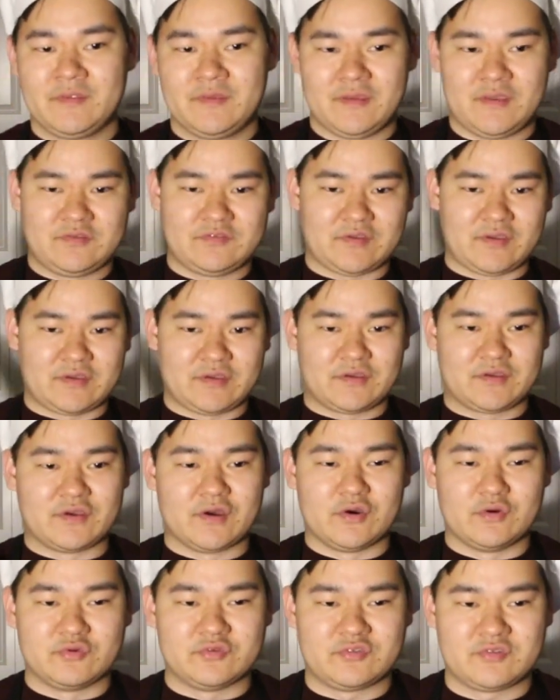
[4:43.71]
as a
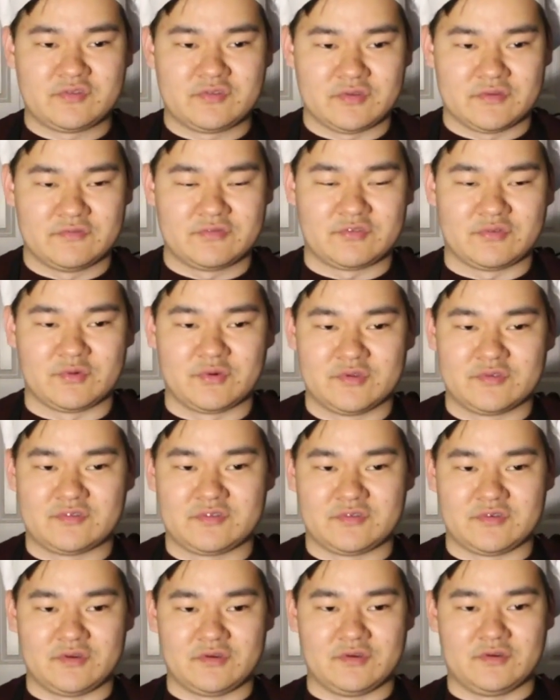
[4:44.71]
ghost of
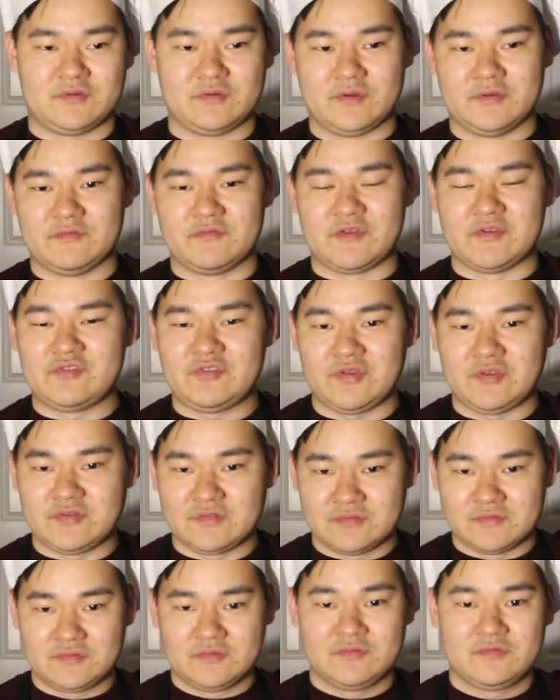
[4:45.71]
sorts, or a
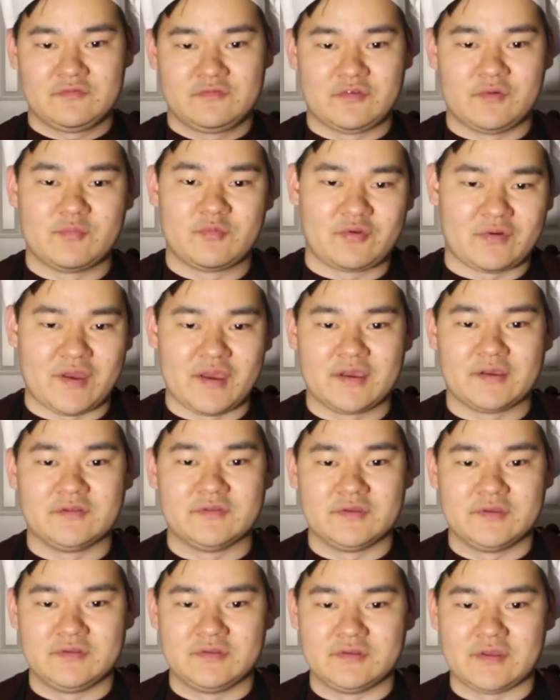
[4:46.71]
vision from
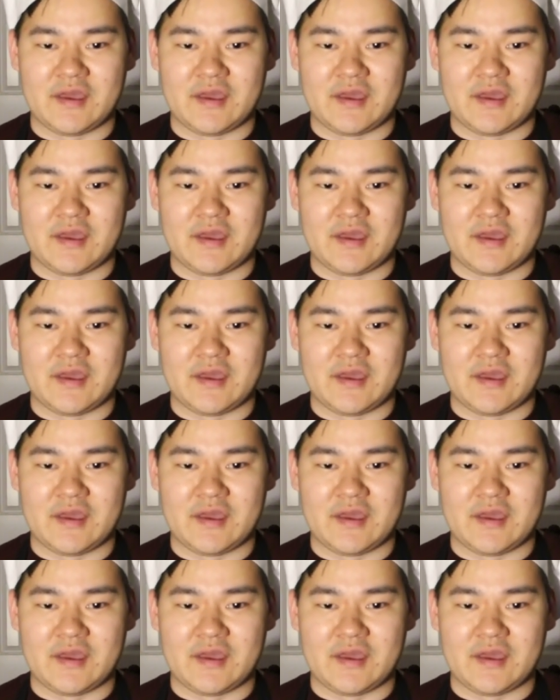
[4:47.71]
Kraglin.